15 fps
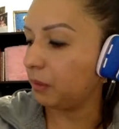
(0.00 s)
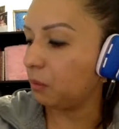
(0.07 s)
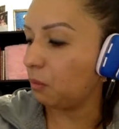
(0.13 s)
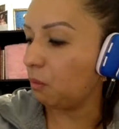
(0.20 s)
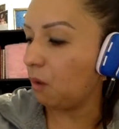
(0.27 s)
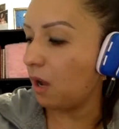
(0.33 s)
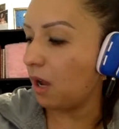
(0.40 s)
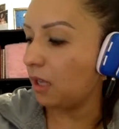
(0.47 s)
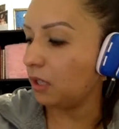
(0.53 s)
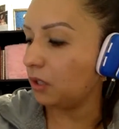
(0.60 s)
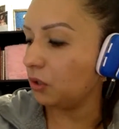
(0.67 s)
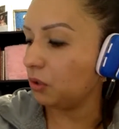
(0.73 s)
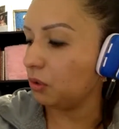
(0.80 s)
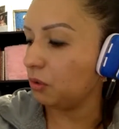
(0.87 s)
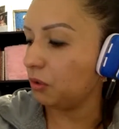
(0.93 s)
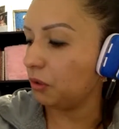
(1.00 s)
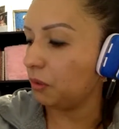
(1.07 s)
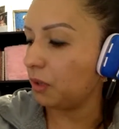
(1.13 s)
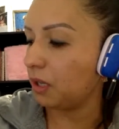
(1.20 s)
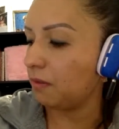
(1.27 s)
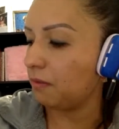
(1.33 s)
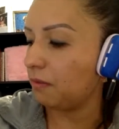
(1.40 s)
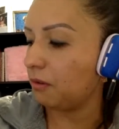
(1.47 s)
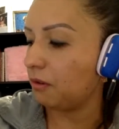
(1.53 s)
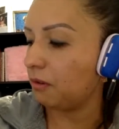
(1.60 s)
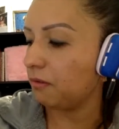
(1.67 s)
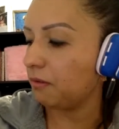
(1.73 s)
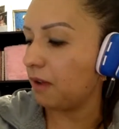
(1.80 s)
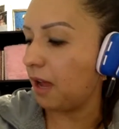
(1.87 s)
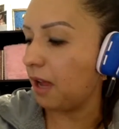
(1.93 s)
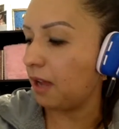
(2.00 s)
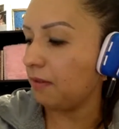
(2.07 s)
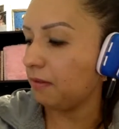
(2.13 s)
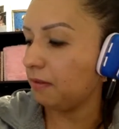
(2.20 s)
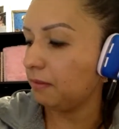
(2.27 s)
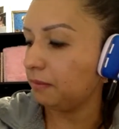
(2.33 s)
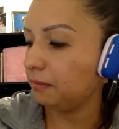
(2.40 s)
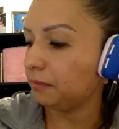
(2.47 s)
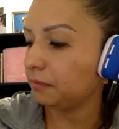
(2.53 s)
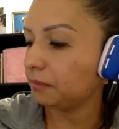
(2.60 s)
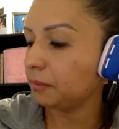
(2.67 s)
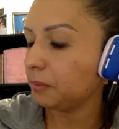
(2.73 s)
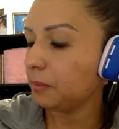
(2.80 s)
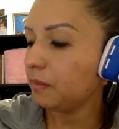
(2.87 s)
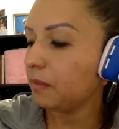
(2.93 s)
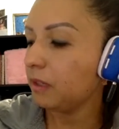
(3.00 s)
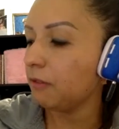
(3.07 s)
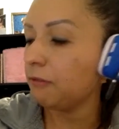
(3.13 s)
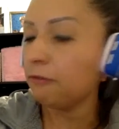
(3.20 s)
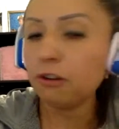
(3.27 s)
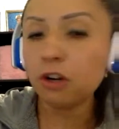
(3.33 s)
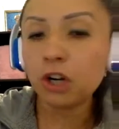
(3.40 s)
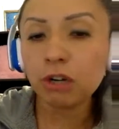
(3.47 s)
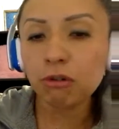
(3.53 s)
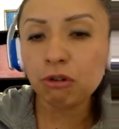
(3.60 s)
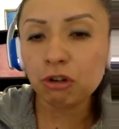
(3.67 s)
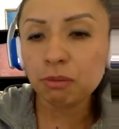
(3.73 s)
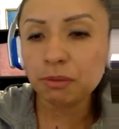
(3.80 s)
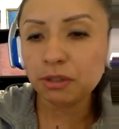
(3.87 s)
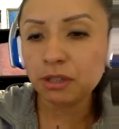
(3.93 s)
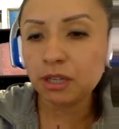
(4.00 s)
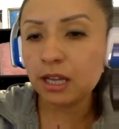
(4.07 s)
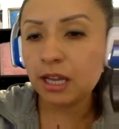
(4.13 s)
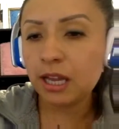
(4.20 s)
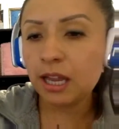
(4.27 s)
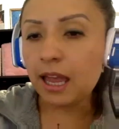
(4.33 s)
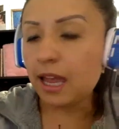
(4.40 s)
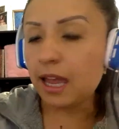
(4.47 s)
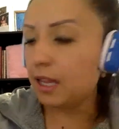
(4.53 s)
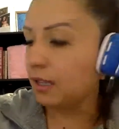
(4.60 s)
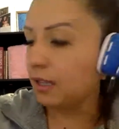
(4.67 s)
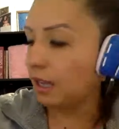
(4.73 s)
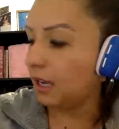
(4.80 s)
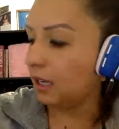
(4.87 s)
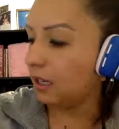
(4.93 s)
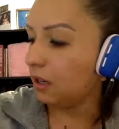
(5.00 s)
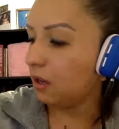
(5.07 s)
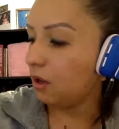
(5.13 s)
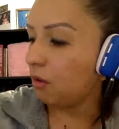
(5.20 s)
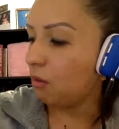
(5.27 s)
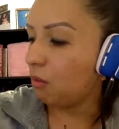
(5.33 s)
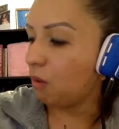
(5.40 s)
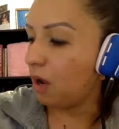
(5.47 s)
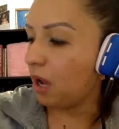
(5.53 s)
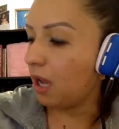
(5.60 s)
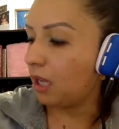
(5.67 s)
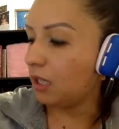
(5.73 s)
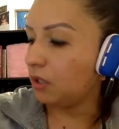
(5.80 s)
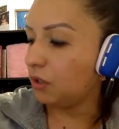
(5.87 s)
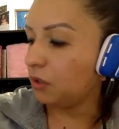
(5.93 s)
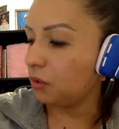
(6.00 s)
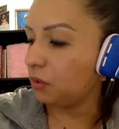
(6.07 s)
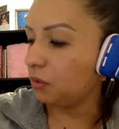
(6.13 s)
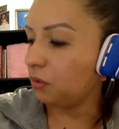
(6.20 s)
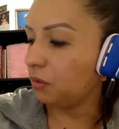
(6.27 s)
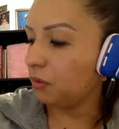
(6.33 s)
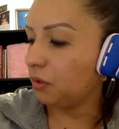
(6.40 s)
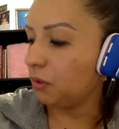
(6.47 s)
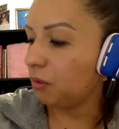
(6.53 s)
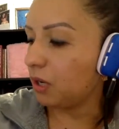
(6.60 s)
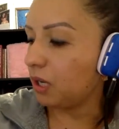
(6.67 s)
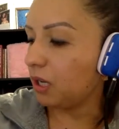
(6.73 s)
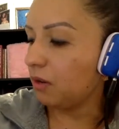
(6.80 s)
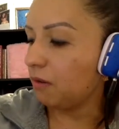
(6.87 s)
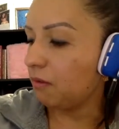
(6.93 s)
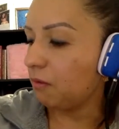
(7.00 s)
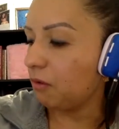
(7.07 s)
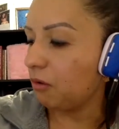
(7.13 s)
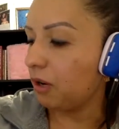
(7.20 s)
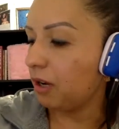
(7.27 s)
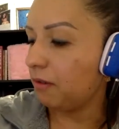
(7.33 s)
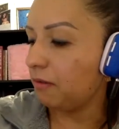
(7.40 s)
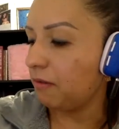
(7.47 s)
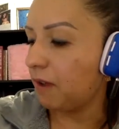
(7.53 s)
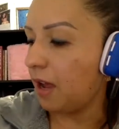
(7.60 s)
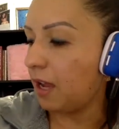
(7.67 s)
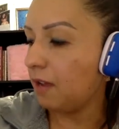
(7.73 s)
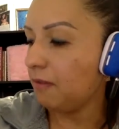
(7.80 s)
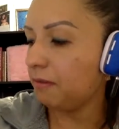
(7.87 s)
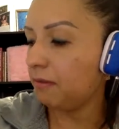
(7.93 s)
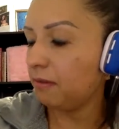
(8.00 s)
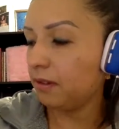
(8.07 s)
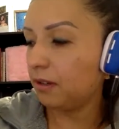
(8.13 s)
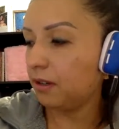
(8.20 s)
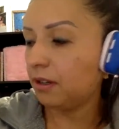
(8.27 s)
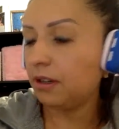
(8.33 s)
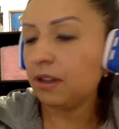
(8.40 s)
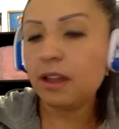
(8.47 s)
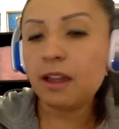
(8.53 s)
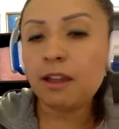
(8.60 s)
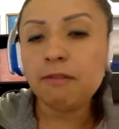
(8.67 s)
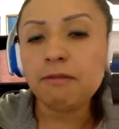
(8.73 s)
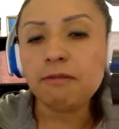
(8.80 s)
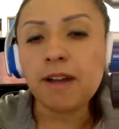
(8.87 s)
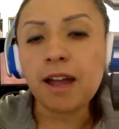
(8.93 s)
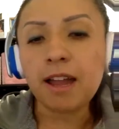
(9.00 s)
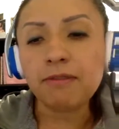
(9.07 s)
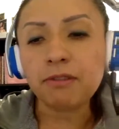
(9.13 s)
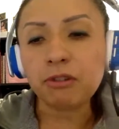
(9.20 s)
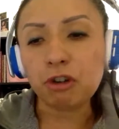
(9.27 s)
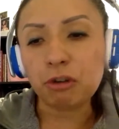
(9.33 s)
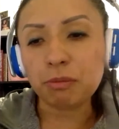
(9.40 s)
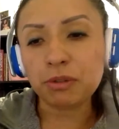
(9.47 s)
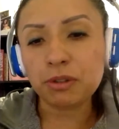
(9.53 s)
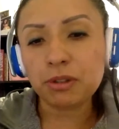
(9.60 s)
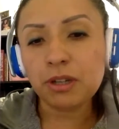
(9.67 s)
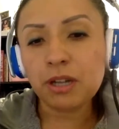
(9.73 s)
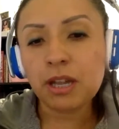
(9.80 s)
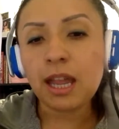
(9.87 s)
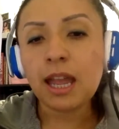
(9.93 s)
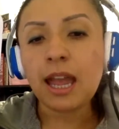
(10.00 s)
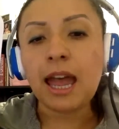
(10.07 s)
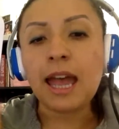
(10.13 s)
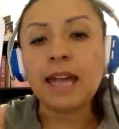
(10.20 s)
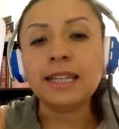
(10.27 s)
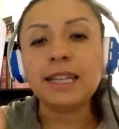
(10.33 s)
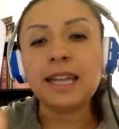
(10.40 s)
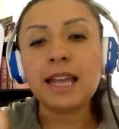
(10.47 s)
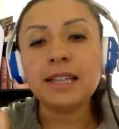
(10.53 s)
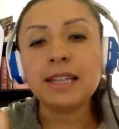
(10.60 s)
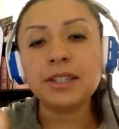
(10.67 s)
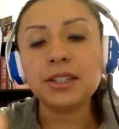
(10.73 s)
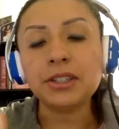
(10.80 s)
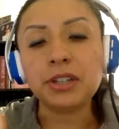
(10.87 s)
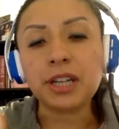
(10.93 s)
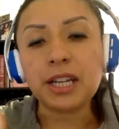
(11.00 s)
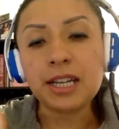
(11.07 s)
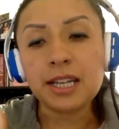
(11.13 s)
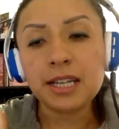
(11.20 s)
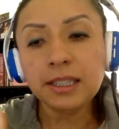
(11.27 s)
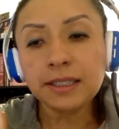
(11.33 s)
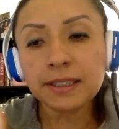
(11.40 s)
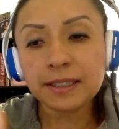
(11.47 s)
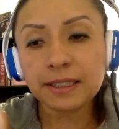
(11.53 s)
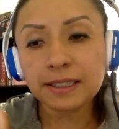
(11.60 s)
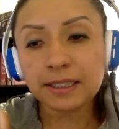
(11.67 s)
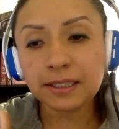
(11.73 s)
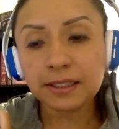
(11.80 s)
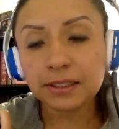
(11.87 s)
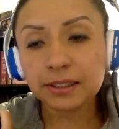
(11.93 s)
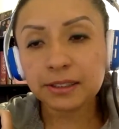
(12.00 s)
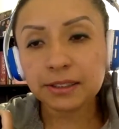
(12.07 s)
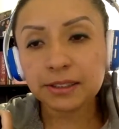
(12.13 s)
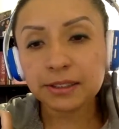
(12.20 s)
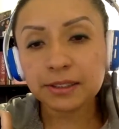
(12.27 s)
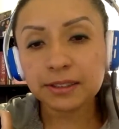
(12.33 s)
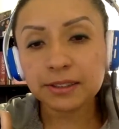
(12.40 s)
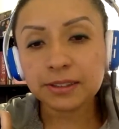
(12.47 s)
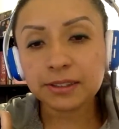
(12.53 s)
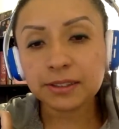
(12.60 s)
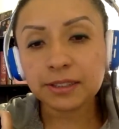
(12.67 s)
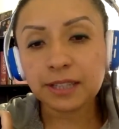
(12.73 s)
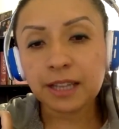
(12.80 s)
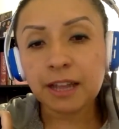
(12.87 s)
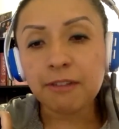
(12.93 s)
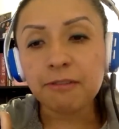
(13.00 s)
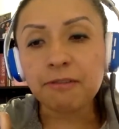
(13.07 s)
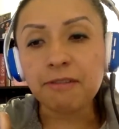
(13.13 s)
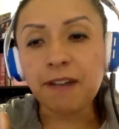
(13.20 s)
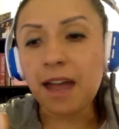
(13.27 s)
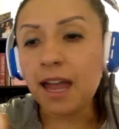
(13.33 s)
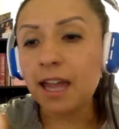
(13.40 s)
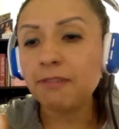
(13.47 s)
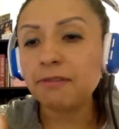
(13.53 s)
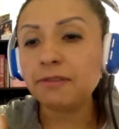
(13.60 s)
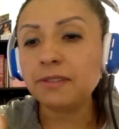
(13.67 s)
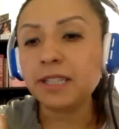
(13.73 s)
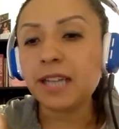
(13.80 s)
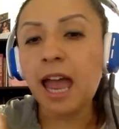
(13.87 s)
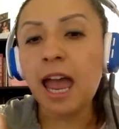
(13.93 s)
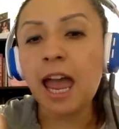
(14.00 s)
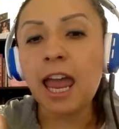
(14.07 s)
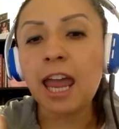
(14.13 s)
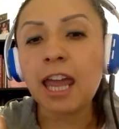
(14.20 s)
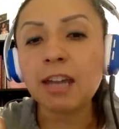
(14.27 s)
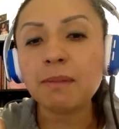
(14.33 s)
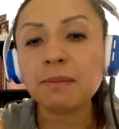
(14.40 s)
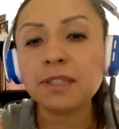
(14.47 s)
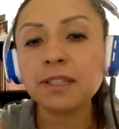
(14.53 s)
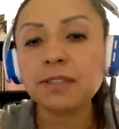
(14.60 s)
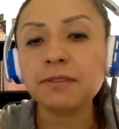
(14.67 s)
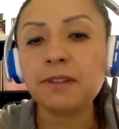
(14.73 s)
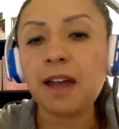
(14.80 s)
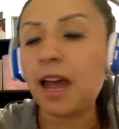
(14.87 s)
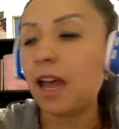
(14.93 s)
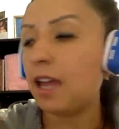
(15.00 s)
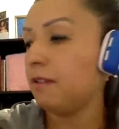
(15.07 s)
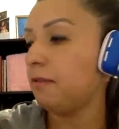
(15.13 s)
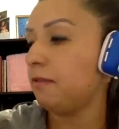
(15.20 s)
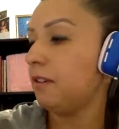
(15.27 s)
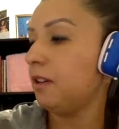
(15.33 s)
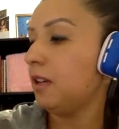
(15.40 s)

1, 2, 3, 4, 5. 4 groups. And then 1, 2, 3, 4, 5. 5 groups. And the answer is 5 times 5